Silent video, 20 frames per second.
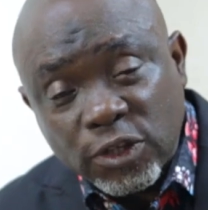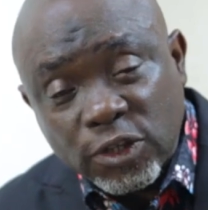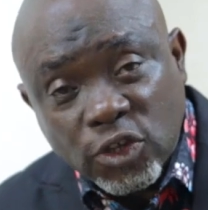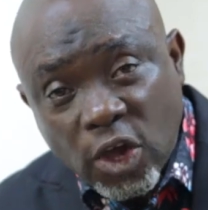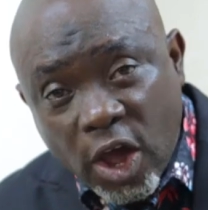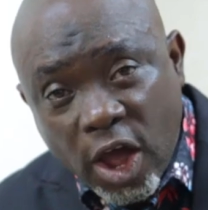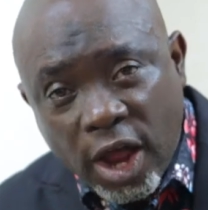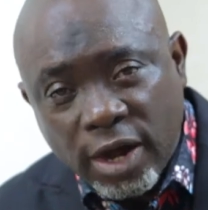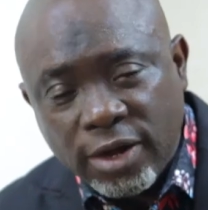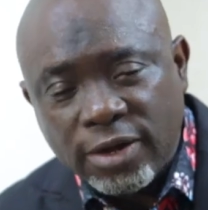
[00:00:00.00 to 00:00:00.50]

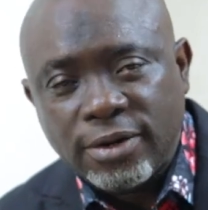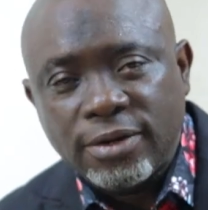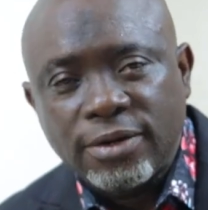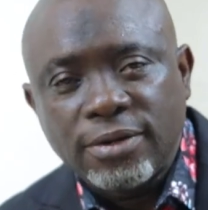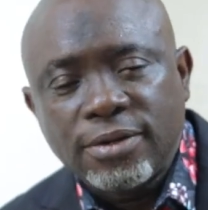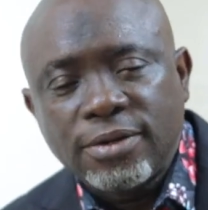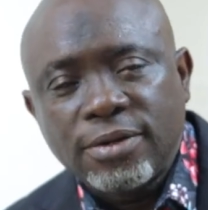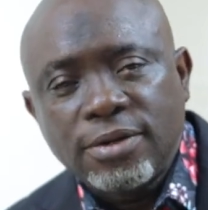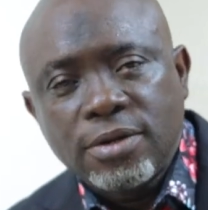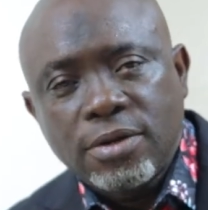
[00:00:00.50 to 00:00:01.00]
return
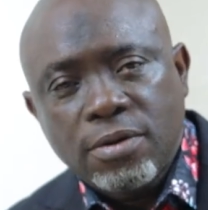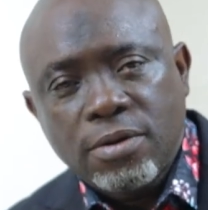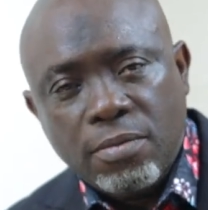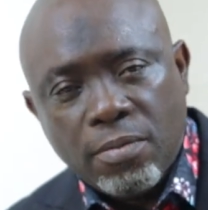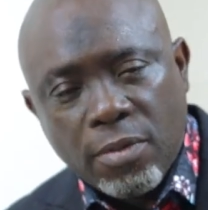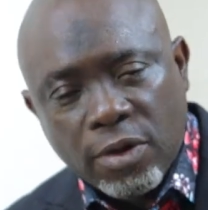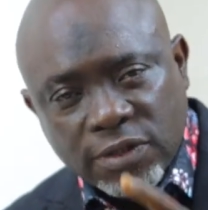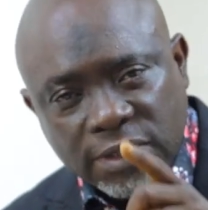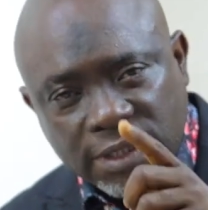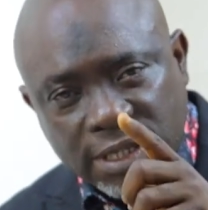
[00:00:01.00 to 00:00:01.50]

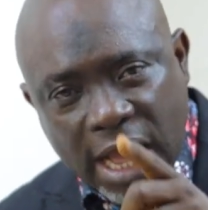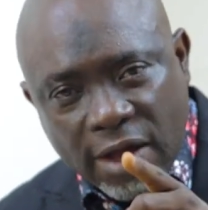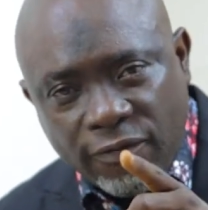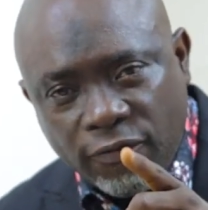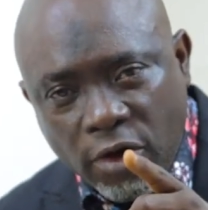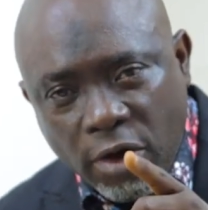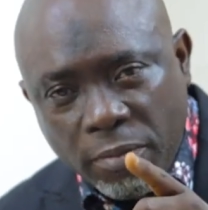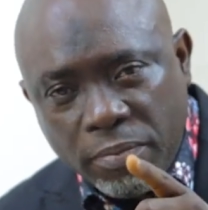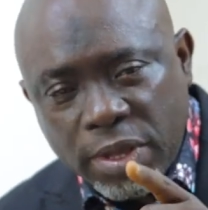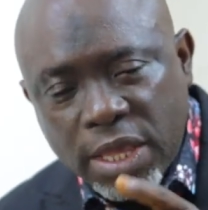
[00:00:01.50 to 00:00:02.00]
must
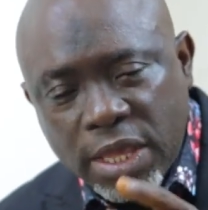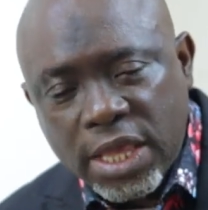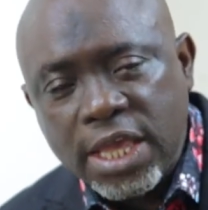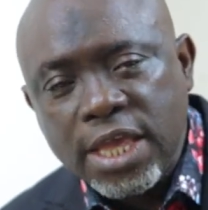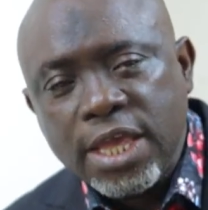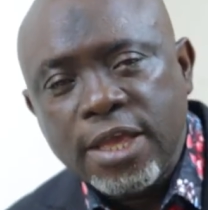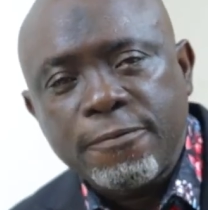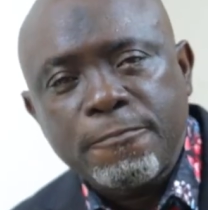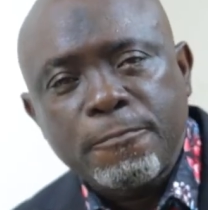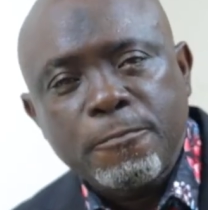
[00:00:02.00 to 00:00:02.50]
therefore
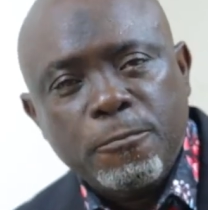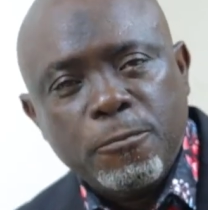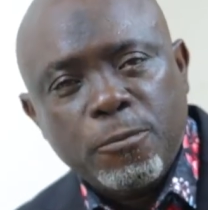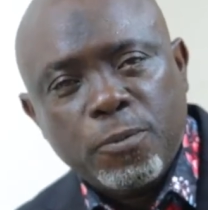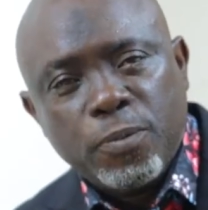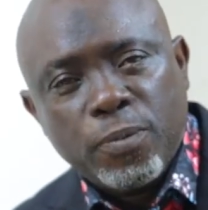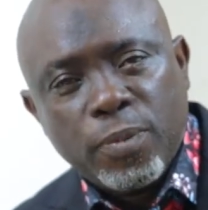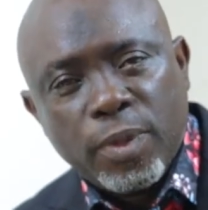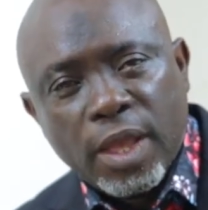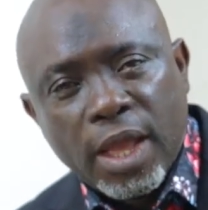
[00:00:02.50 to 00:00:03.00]
be
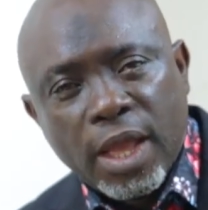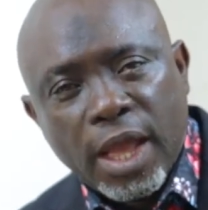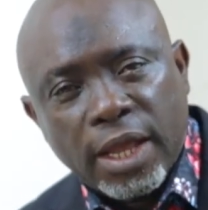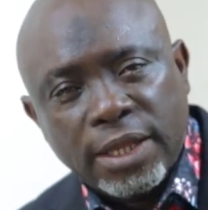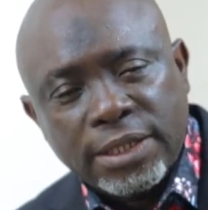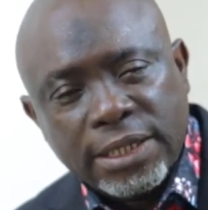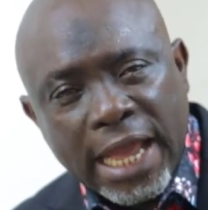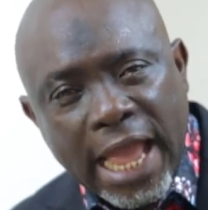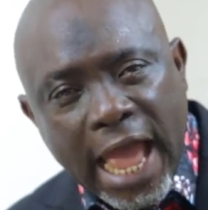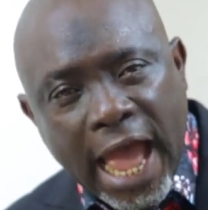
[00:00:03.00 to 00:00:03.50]

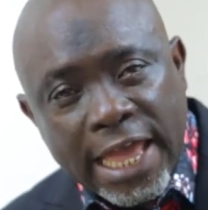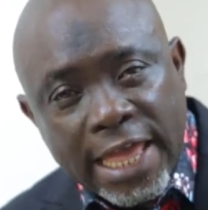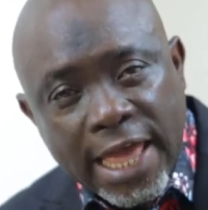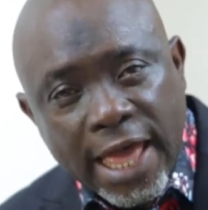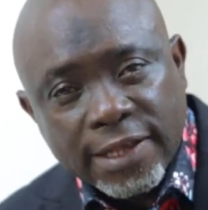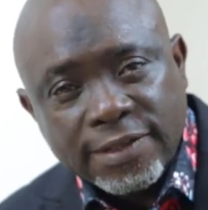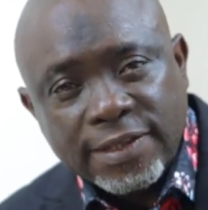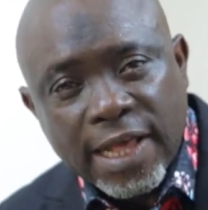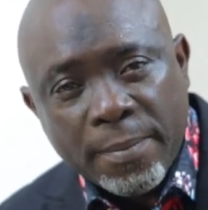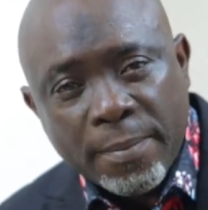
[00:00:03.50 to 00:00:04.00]
the
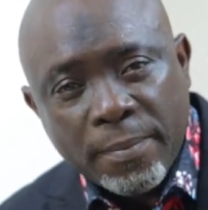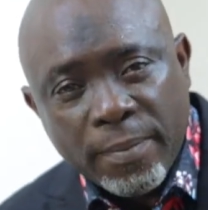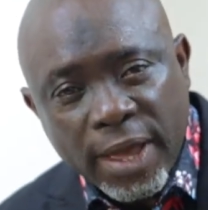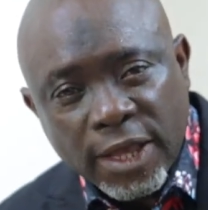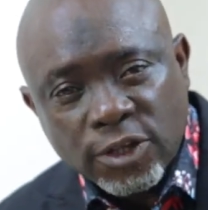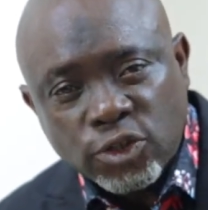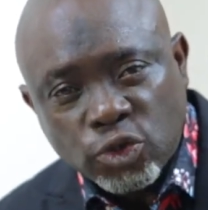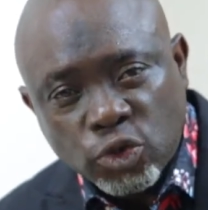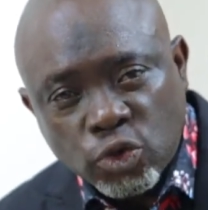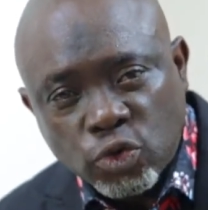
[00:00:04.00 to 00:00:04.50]
highest and
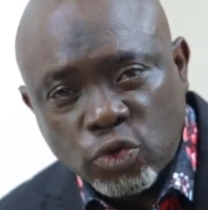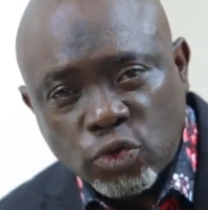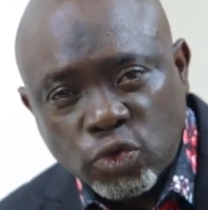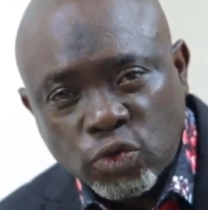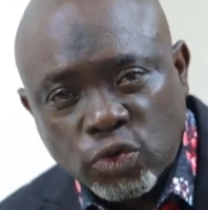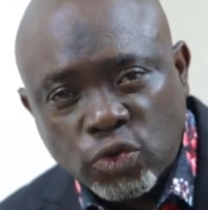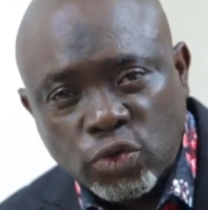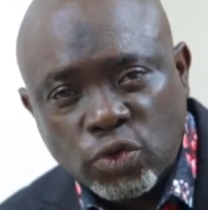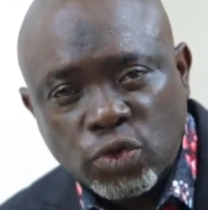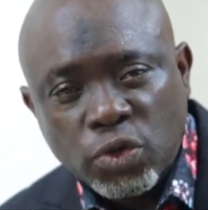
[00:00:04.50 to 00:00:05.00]
best
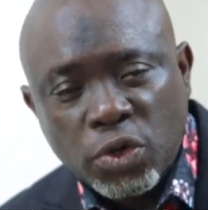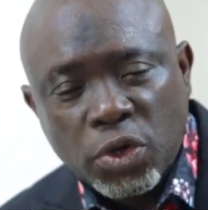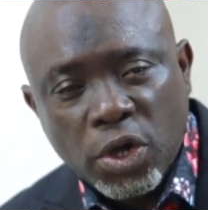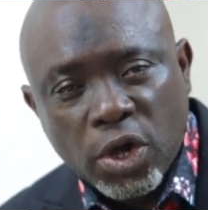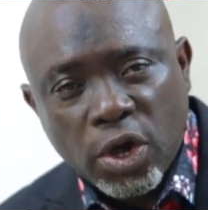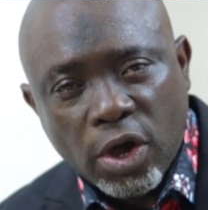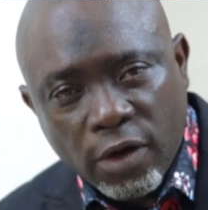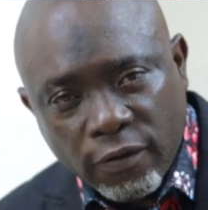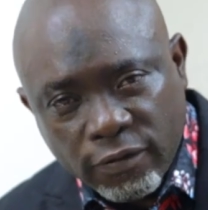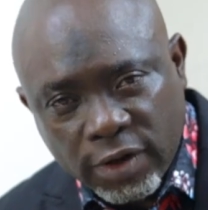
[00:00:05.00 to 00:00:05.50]
use
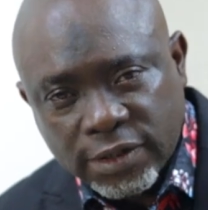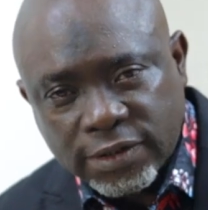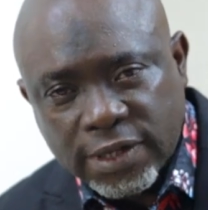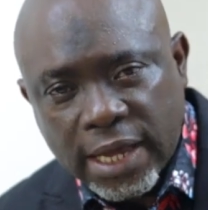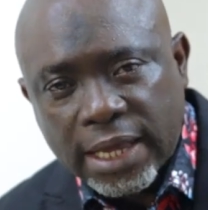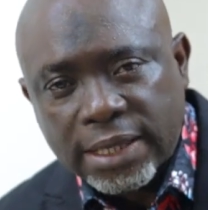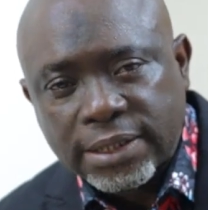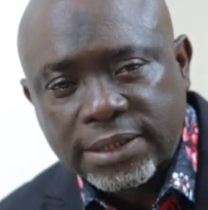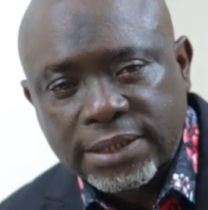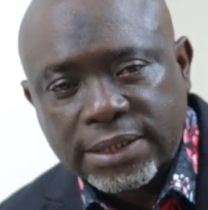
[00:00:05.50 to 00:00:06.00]
of the
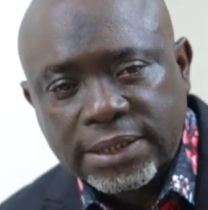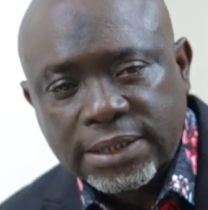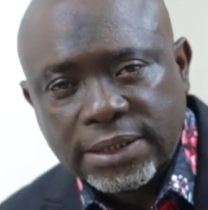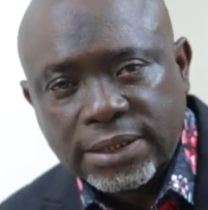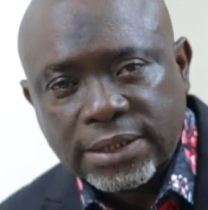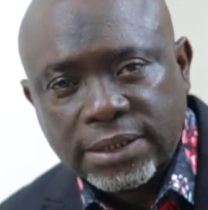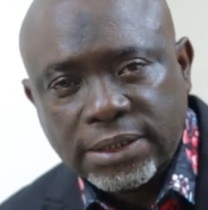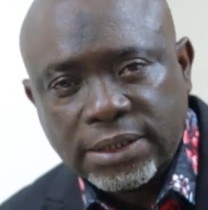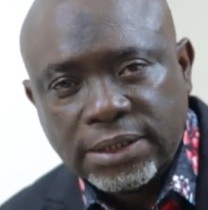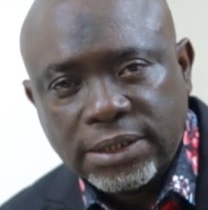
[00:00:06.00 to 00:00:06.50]
site.
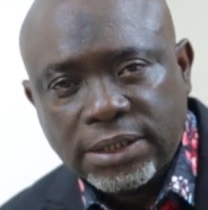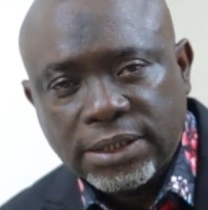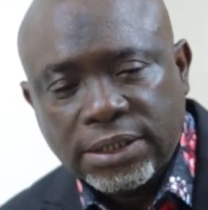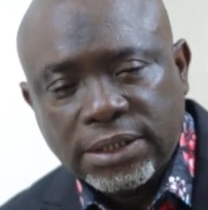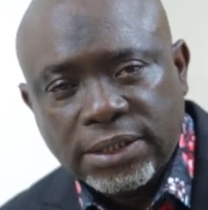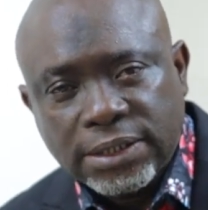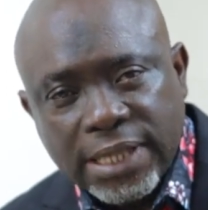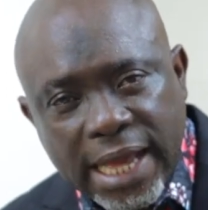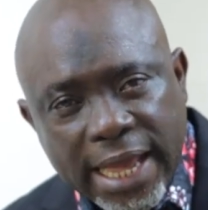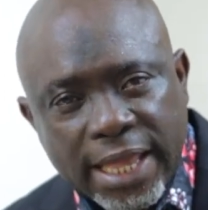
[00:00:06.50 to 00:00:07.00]

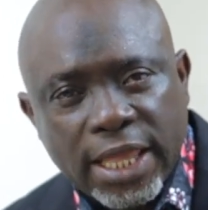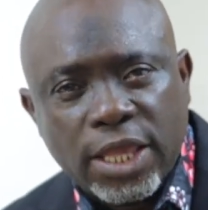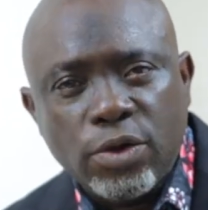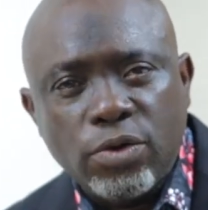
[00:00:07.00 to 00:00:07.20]
Thank